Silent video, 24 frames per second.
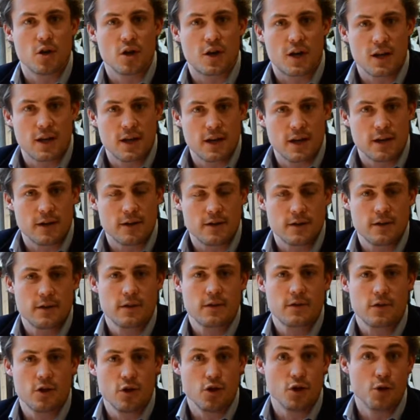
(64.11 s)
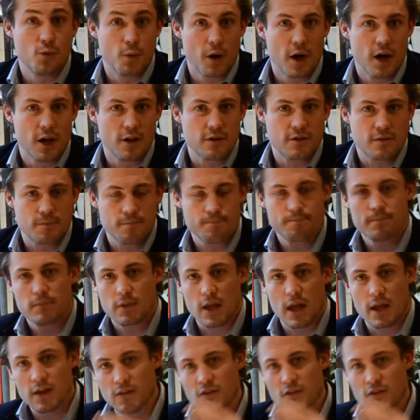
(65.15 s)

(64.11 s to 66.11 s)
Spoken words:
look at it in the New World, then